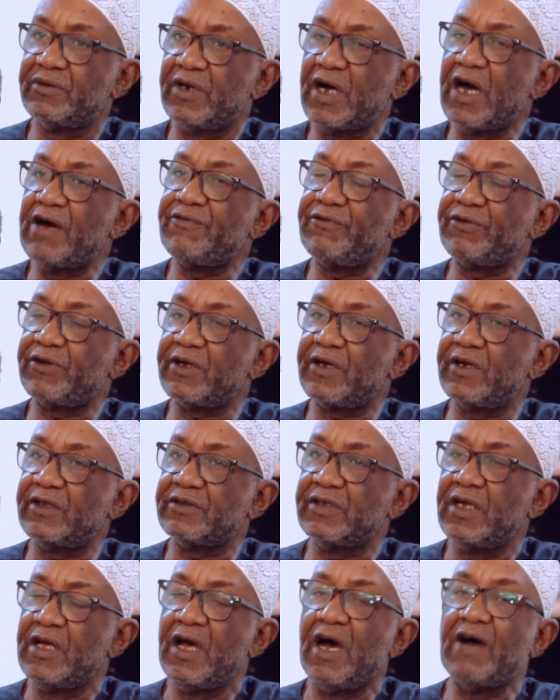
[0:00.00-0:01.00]

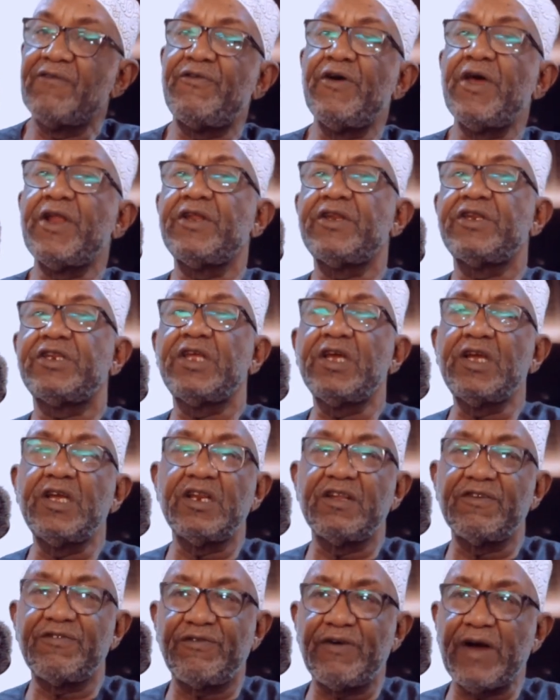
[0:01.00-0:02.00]
Africans, a very
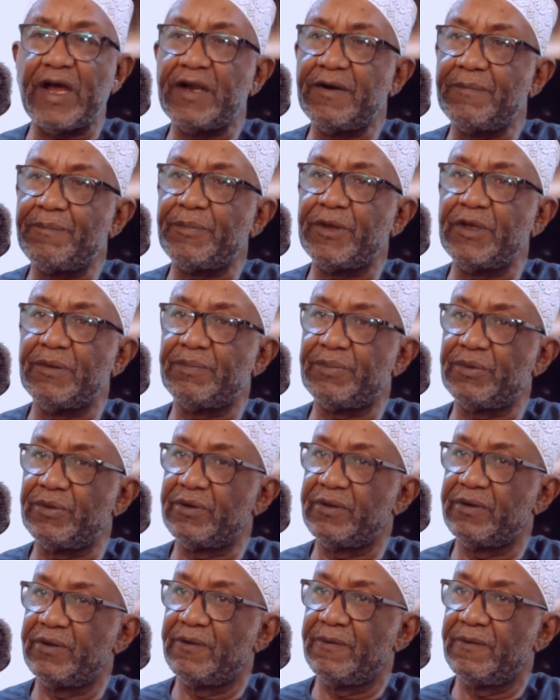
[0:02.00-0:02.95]
dignified people,